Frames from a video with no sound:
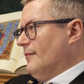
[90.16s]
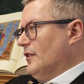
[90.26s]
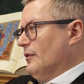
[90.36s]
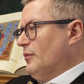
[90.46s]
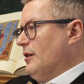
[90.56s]

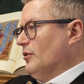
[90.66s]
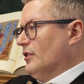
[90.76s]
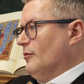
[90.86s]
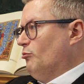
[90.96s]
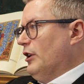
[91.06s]
that people
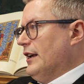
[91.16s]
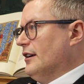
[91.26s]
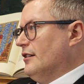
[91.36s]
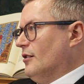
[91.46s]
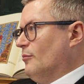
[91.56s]
complete
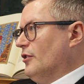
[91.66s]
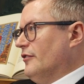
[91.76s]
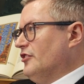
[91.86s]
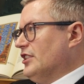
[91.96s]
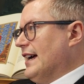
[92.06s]
a number
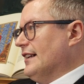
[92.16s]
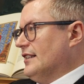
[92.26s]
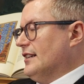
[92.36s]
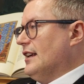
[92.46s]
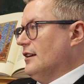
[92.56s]
of set
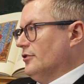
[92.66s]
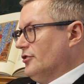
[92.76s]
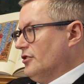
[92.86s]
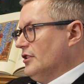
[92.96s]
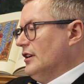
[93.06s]

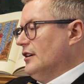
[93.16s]
scales.